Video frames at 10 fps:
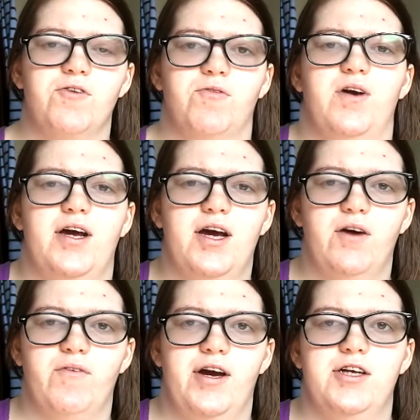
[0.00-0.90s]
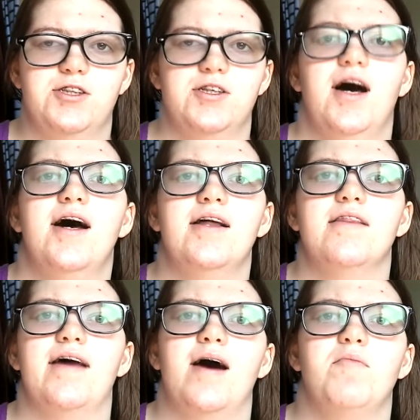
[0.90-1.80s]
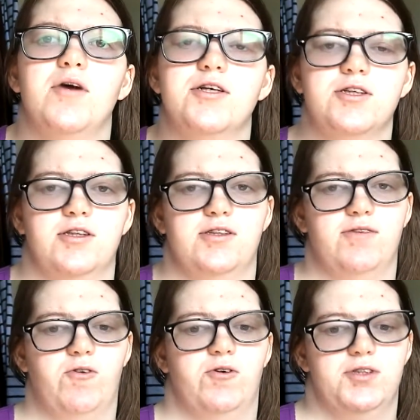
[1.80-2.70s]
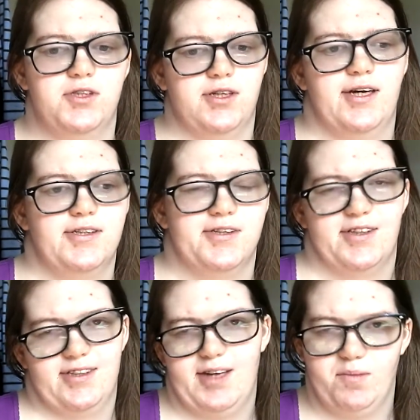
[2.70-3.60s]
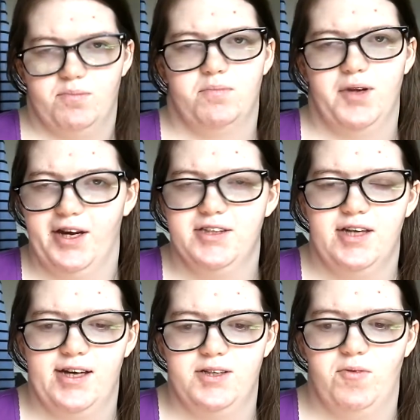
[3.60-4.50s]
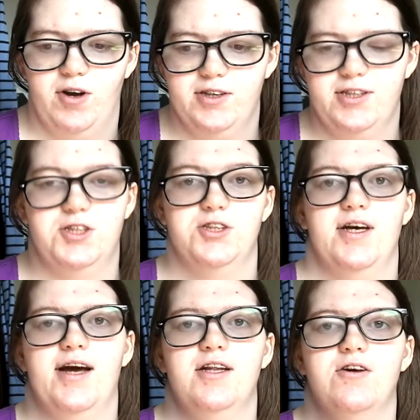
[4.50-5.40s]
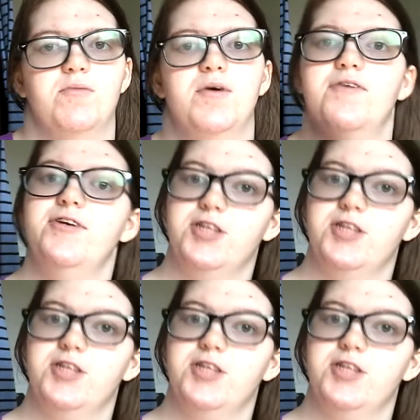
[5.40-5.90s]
rearranged, not that much because of course the desk is in the same place as it was. It just had a little bit of a